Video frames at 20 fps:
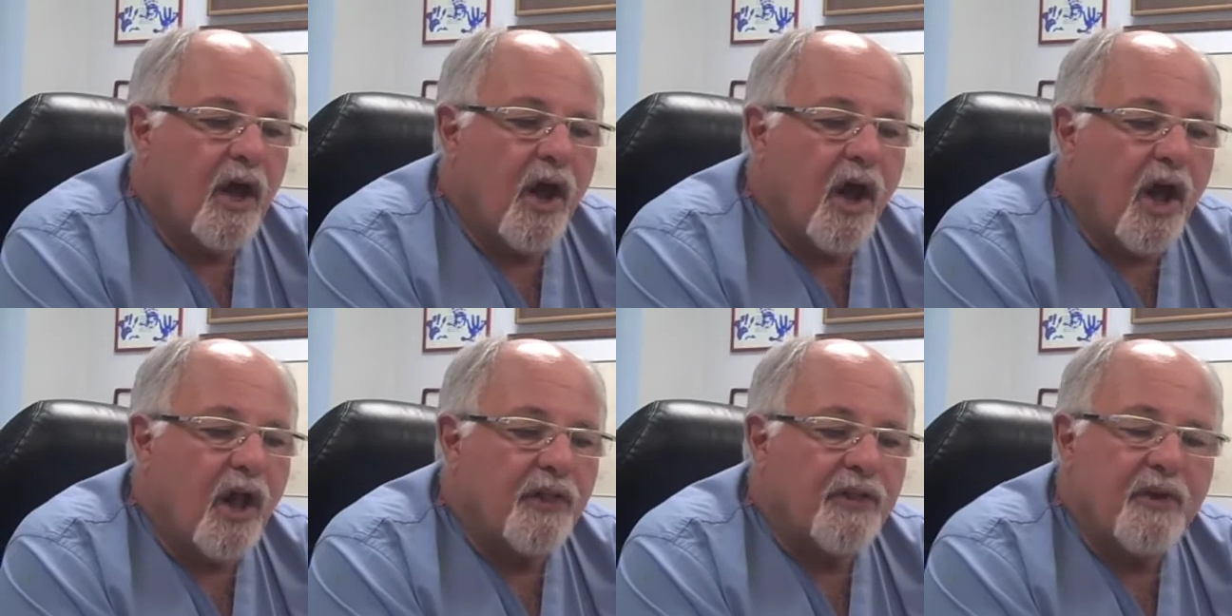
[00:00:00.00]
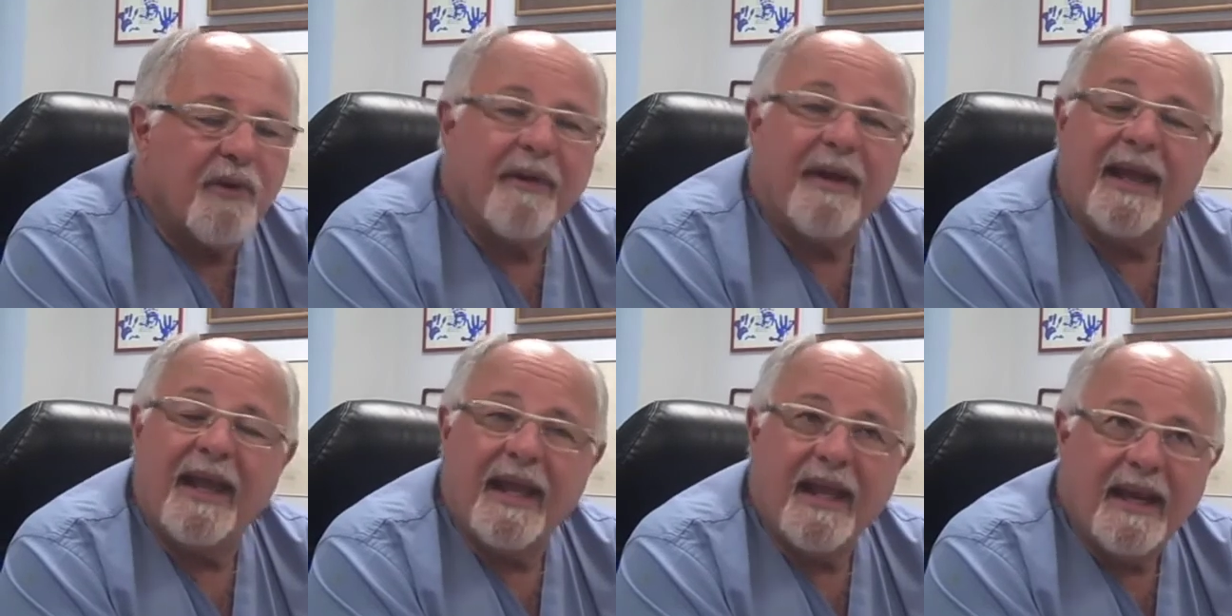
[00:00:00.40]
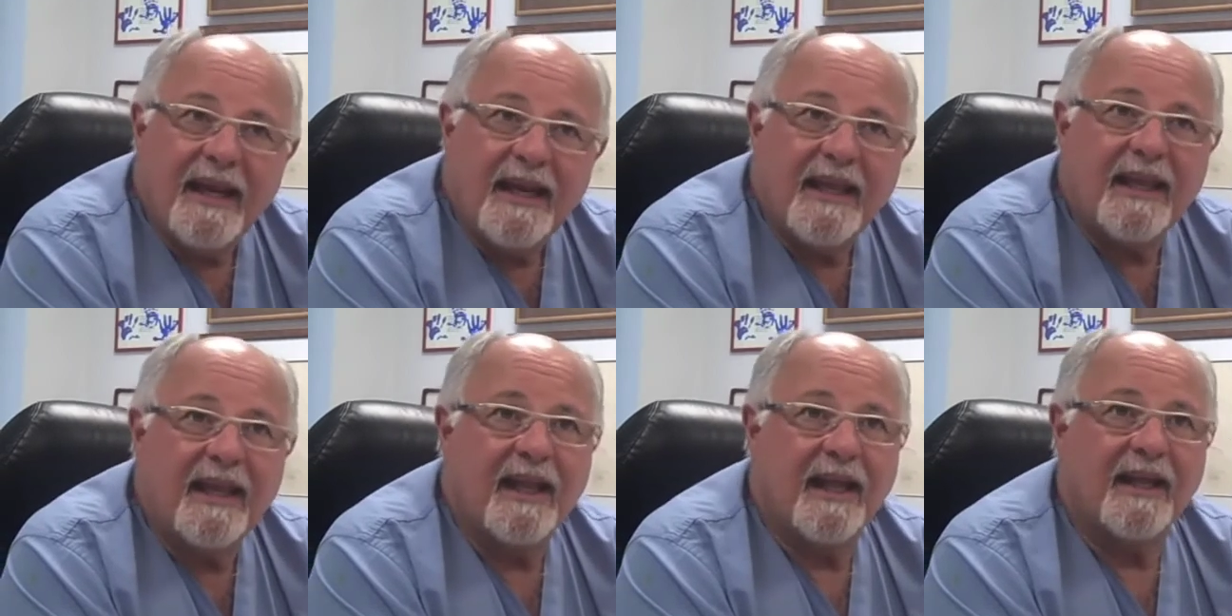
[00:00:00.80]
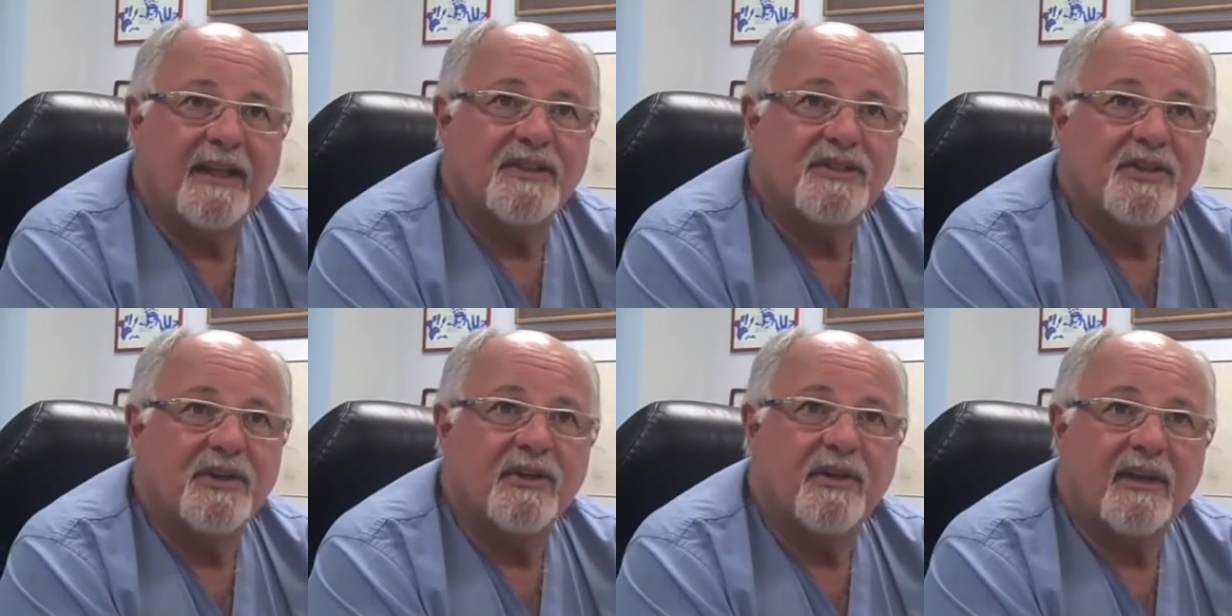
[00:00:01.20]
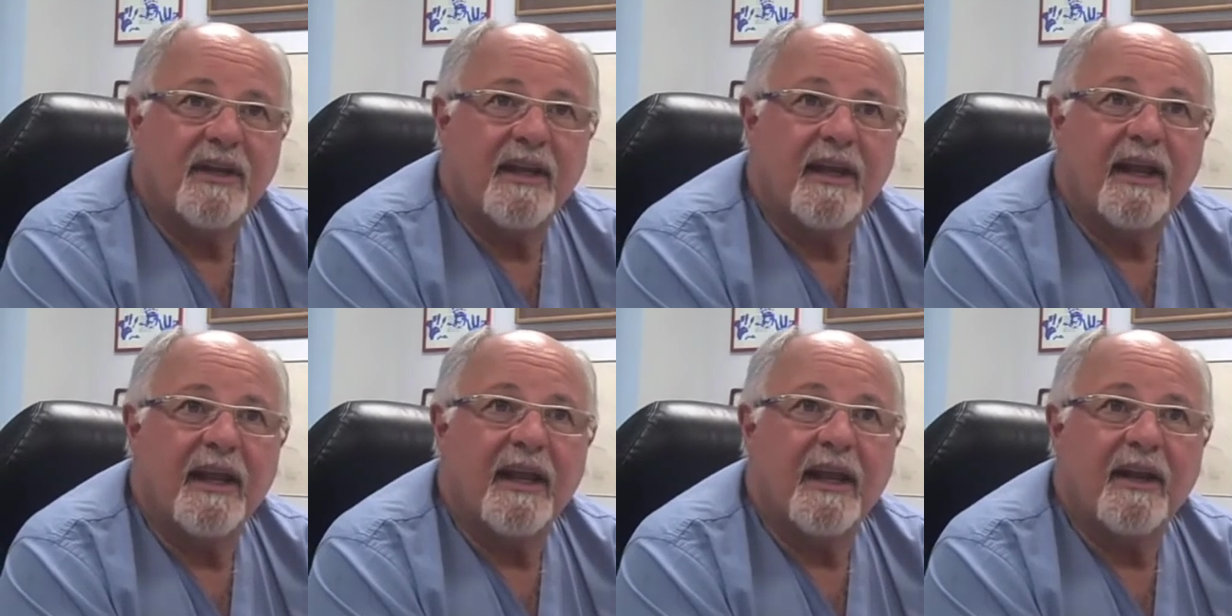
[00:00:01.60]
Although any cancer
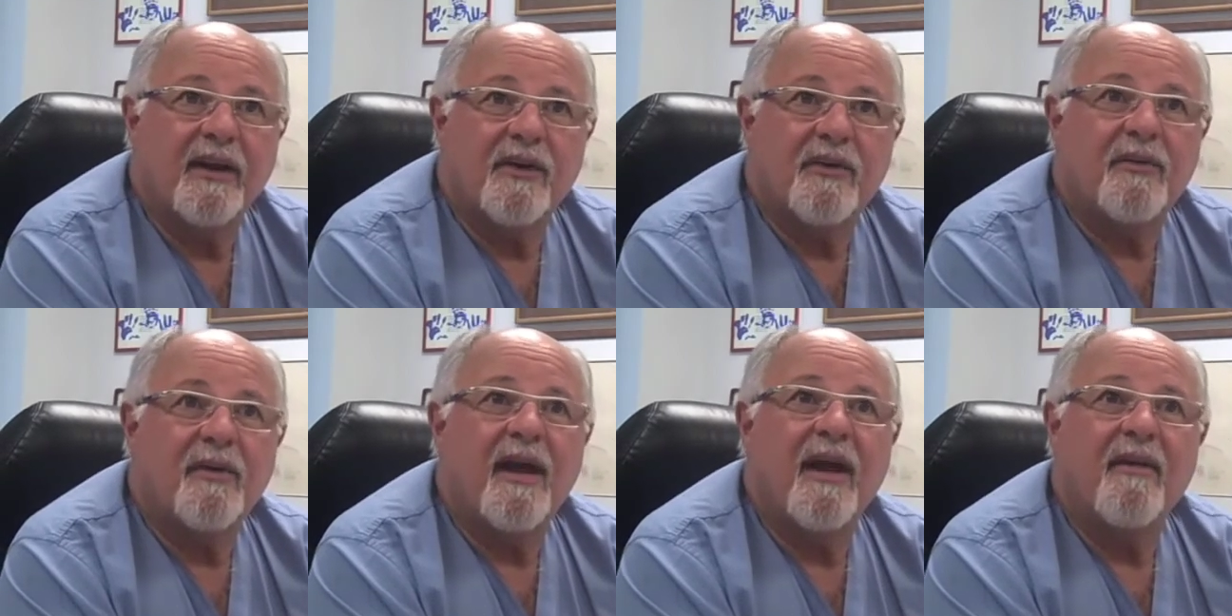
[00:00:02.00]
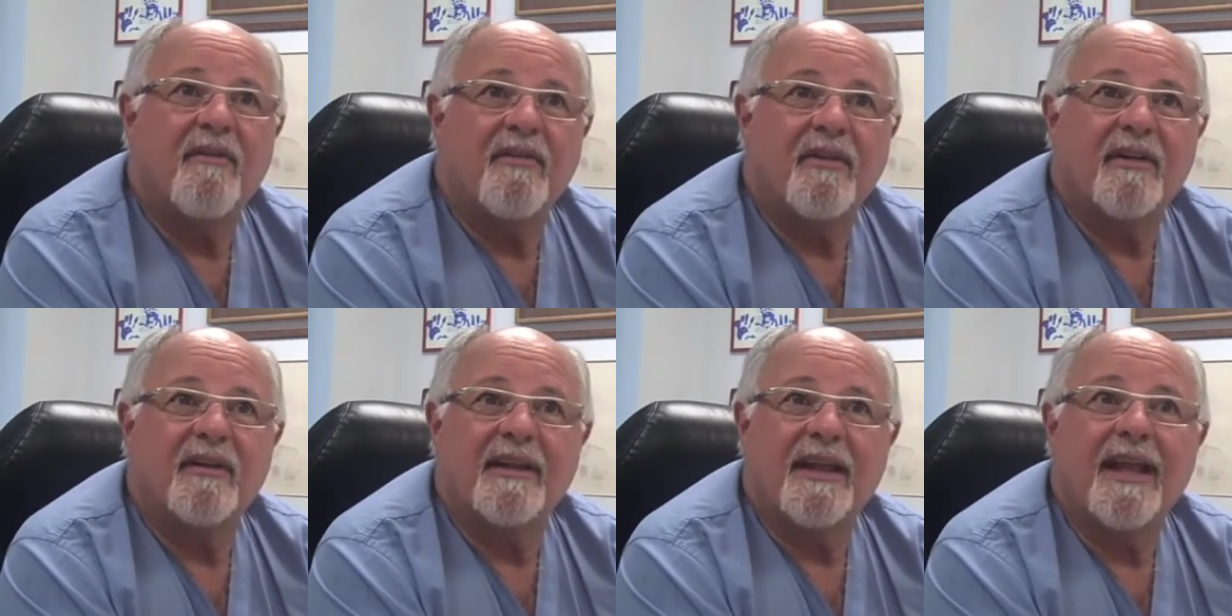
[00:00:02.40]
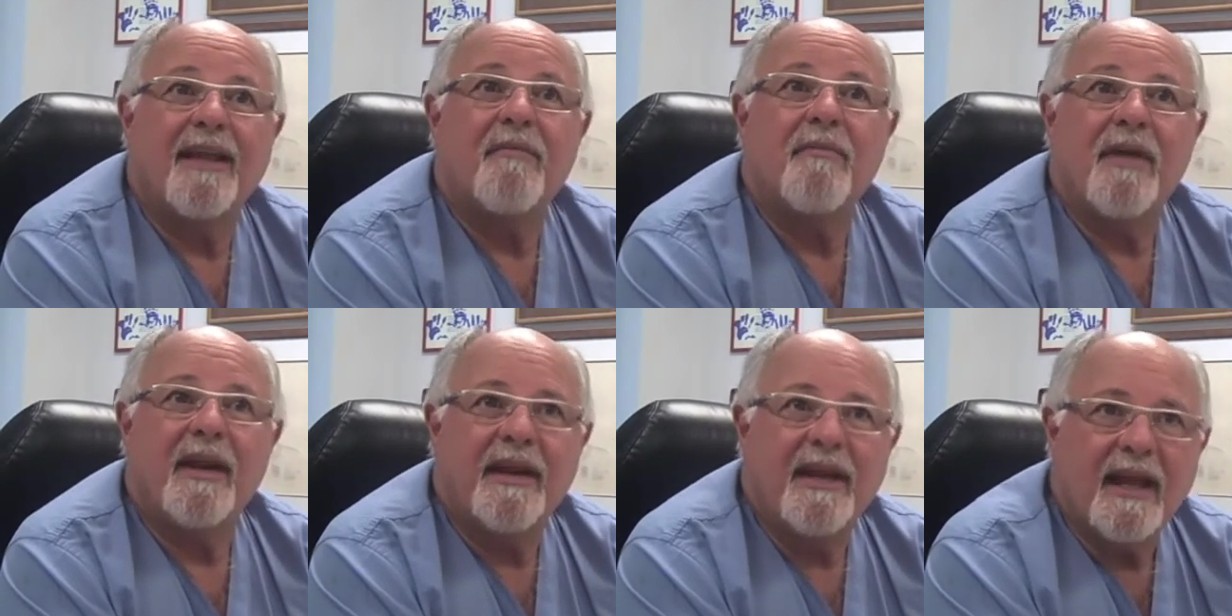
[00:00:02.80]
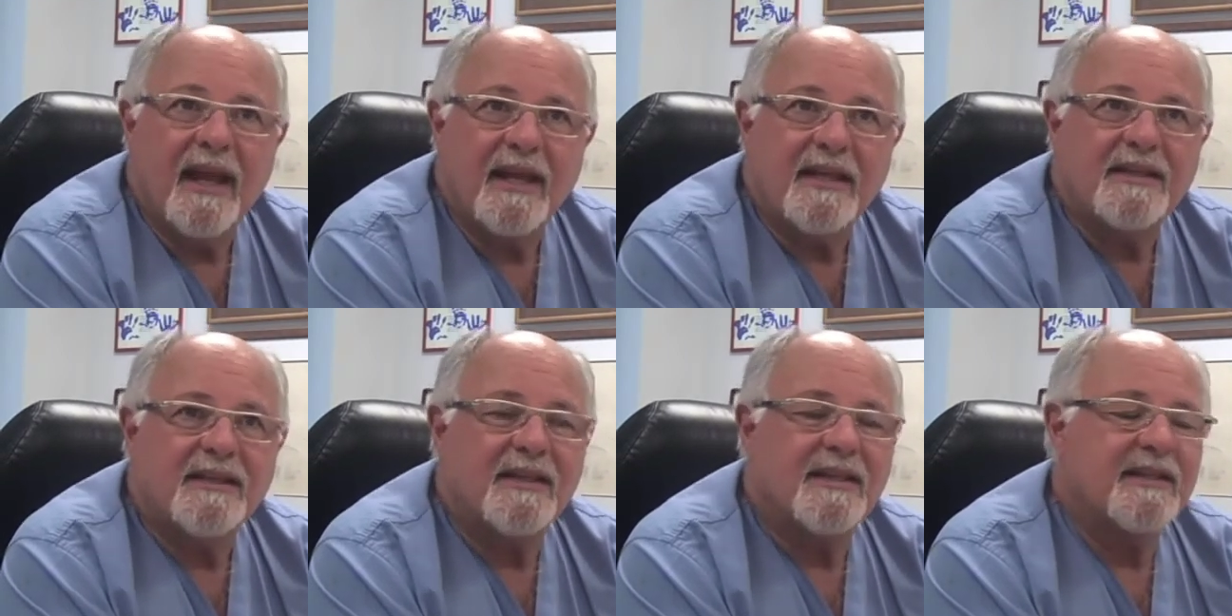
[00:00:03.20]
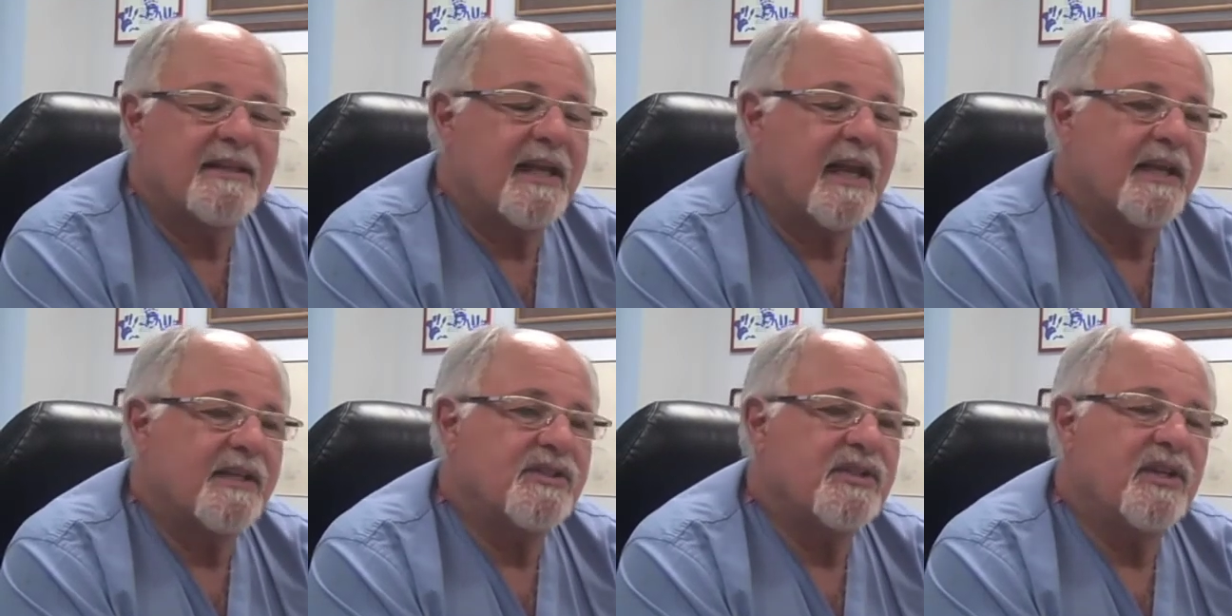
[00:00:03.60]
can travel, can
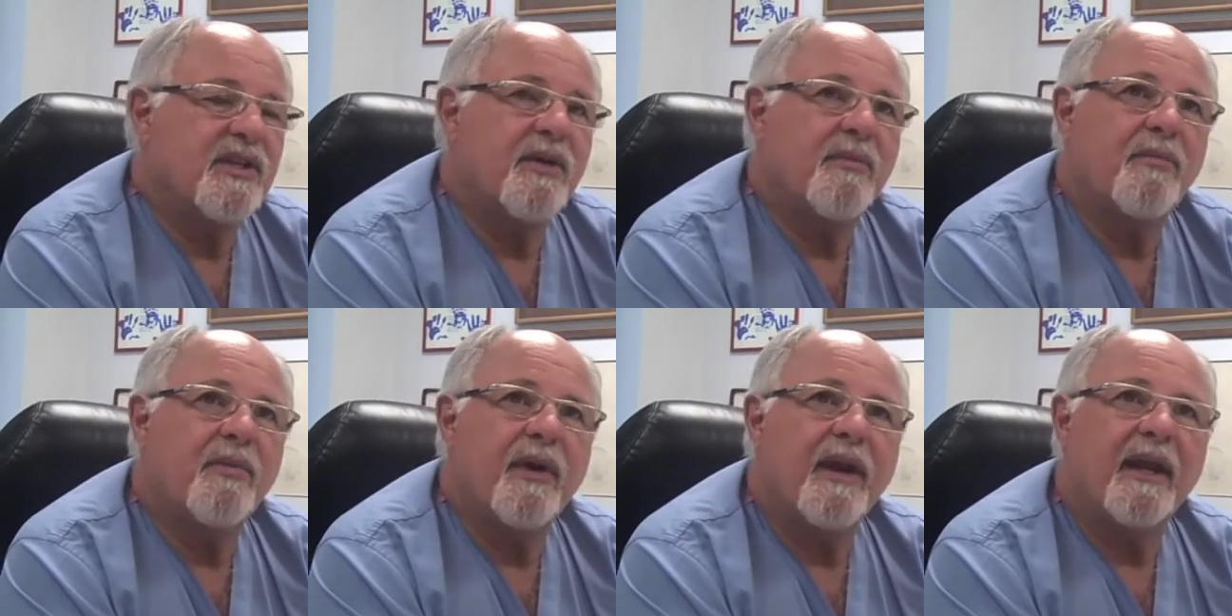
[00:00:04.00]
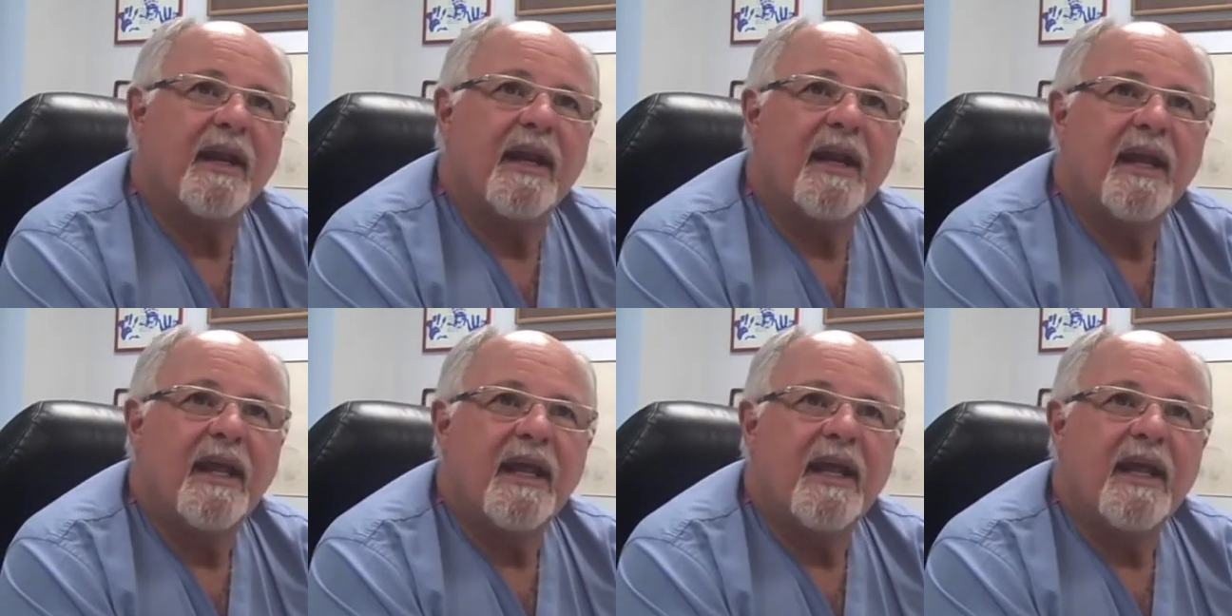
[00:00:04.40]
metastasize to the brain,